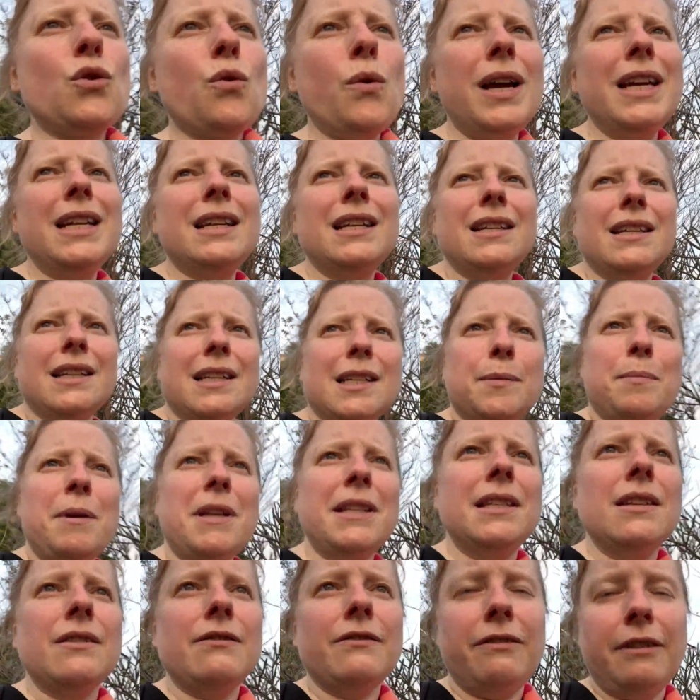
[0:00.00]
quite
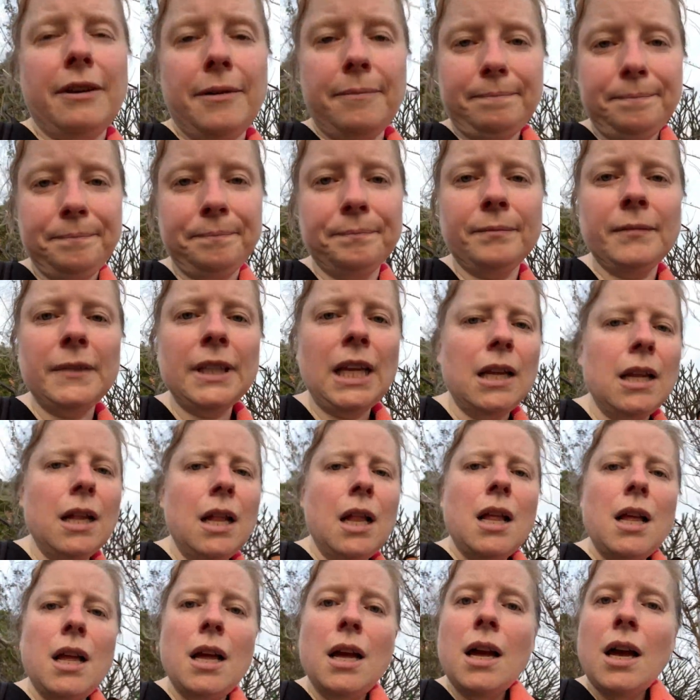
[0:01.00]
inexpensive.
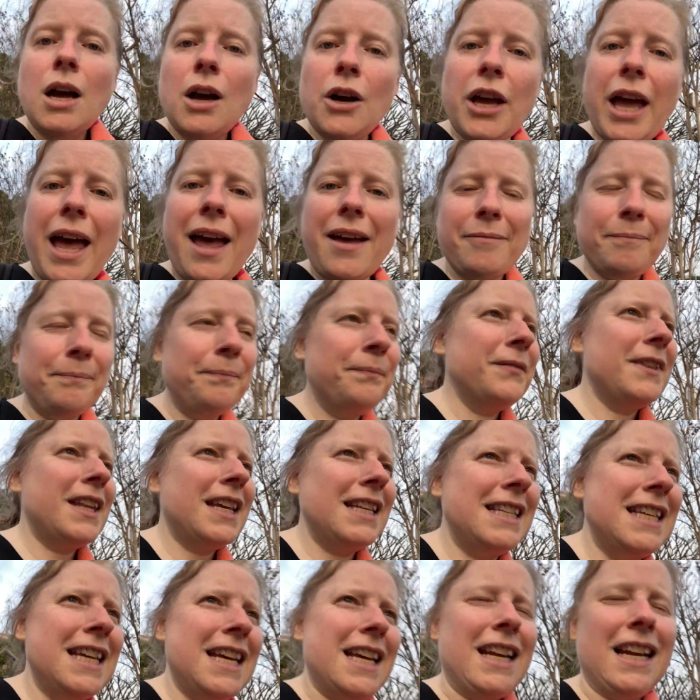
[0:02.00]
Okay,
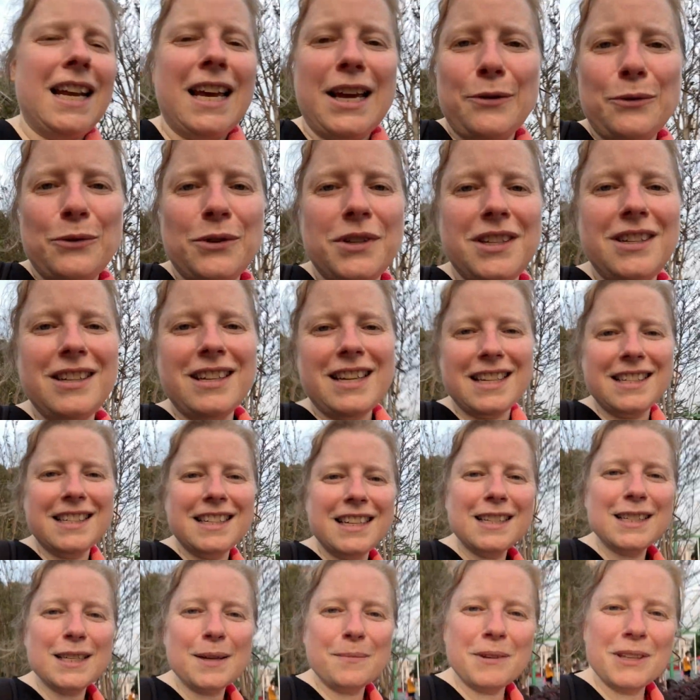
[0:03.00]
that's it. I will see you guys
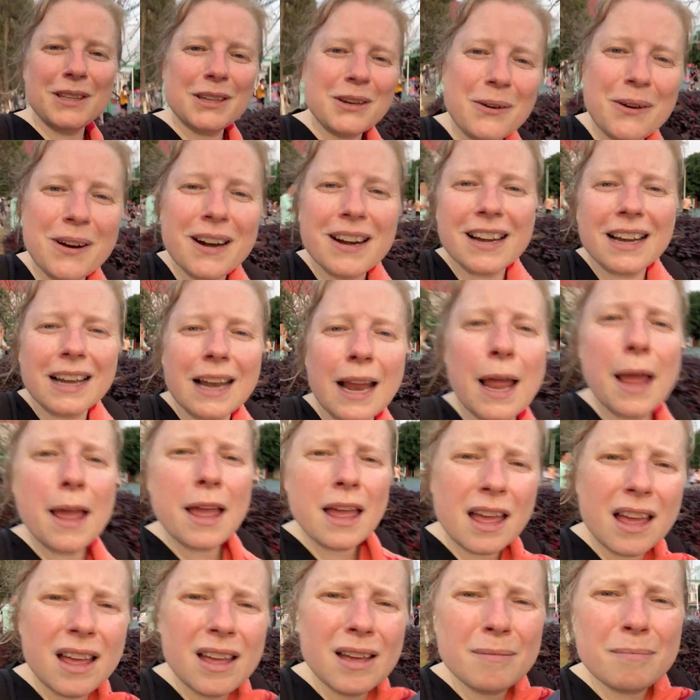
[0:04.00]
next time on the court.
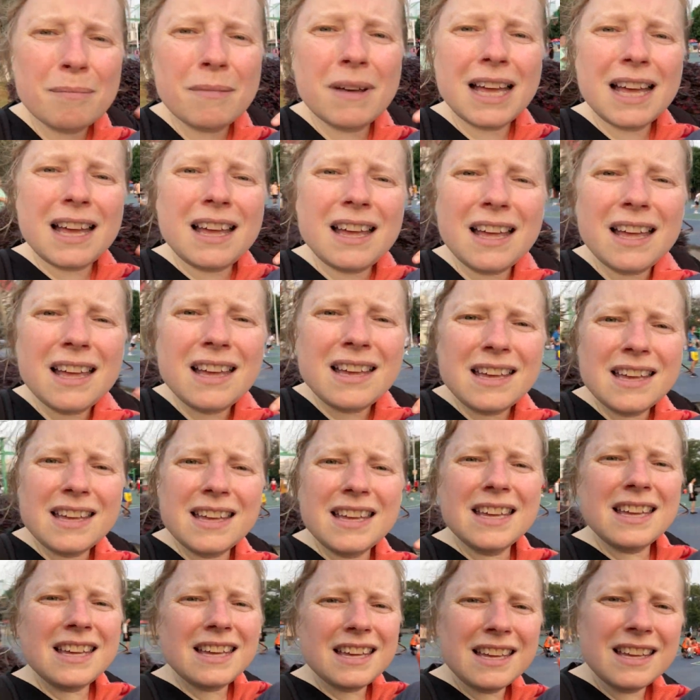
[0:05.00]

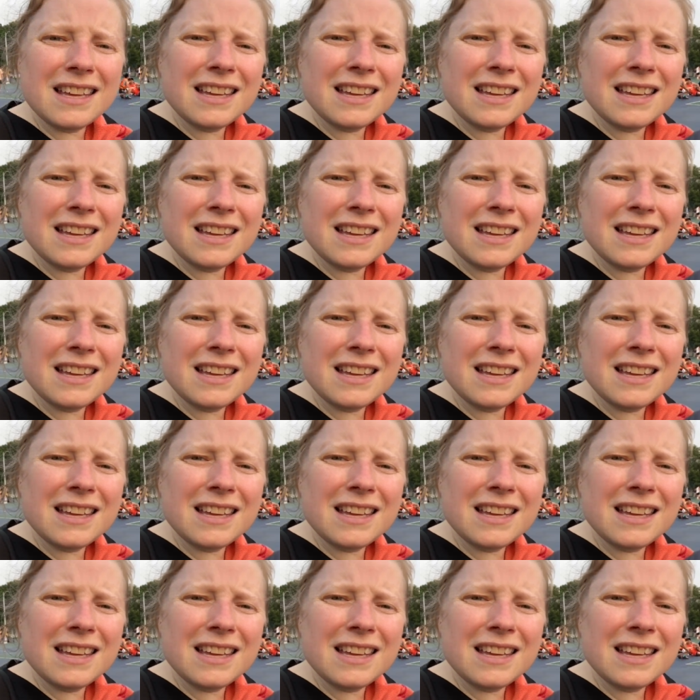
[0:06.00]
Bye.